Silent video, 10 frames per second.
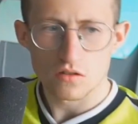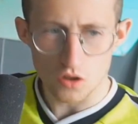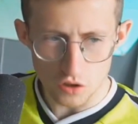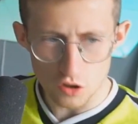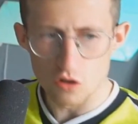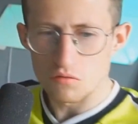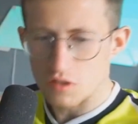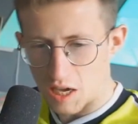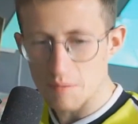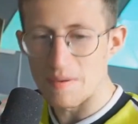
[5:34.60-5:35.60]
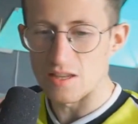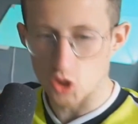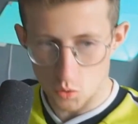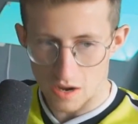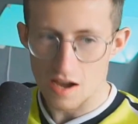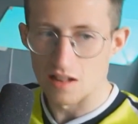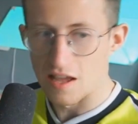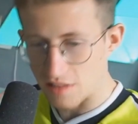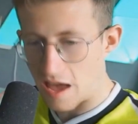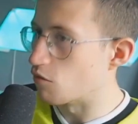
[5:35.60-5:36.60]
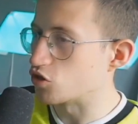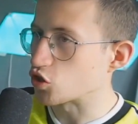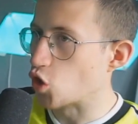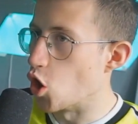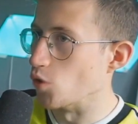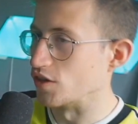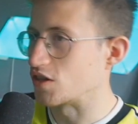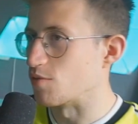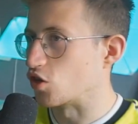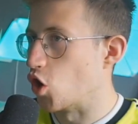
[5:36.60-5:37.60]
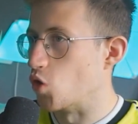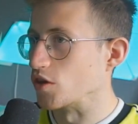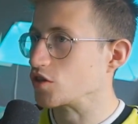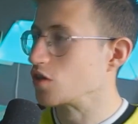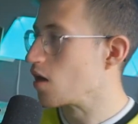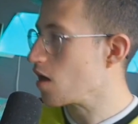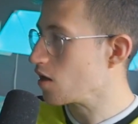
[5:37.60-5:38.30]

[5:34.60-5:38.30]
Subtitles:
Good little kick beat to it. I like that. What's the chorus? Give me the chorus.